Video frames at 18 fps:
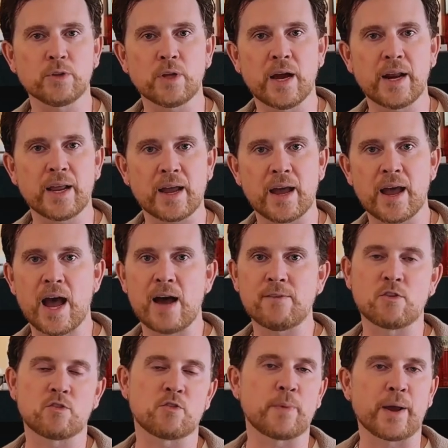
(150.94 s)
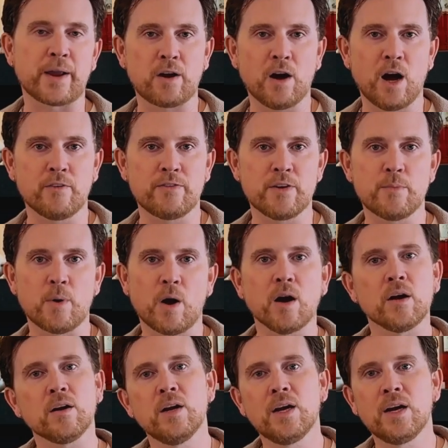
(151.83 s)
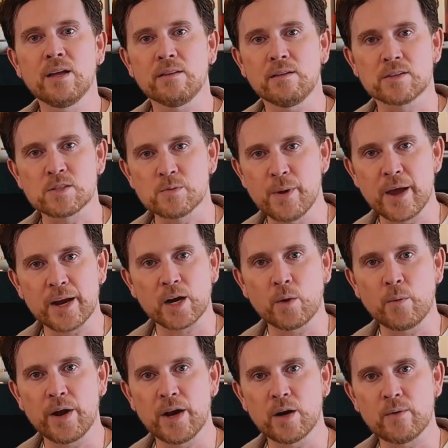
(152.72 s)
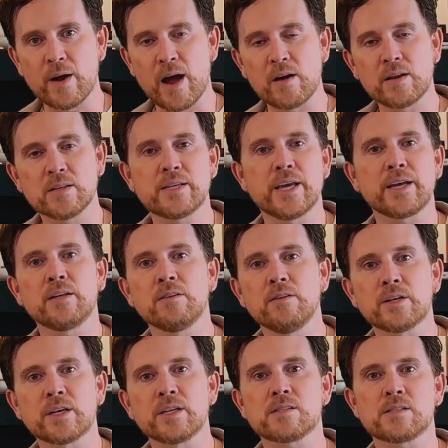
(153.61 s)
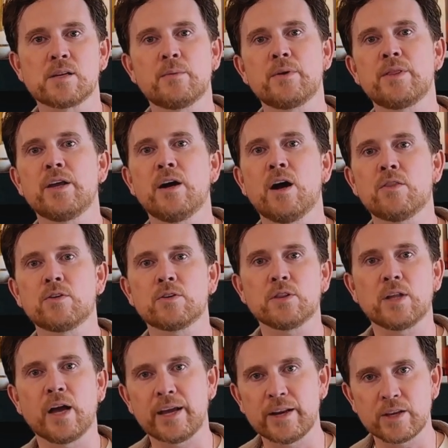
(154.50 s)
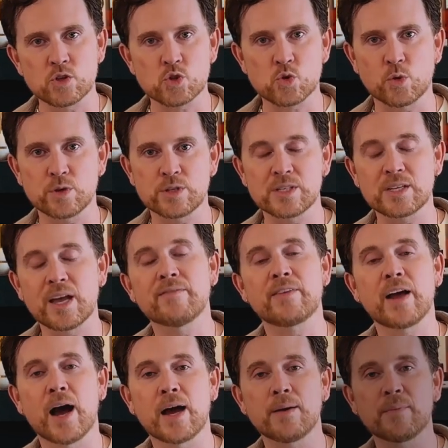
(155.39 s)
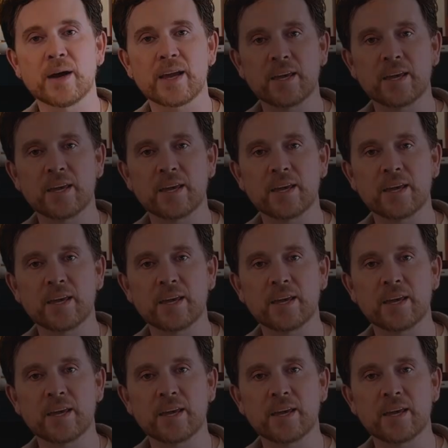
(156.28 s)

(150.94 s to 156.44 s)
lighting I have over my coffee bar. Let's make our way around and take a look at some of the other lighting sources I've got in my